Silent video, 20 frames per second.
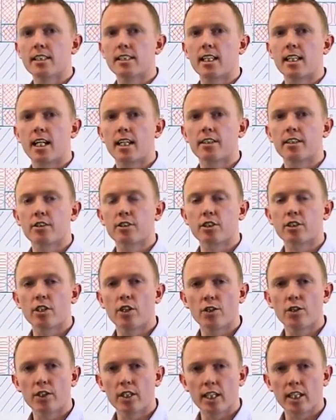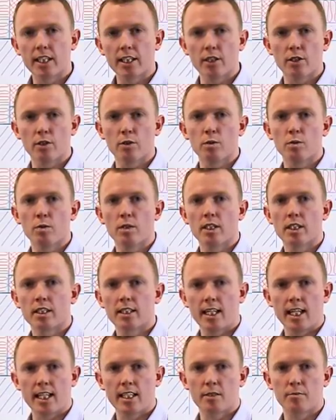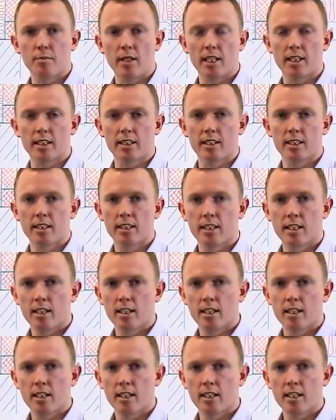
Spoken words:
that there's currently no test method,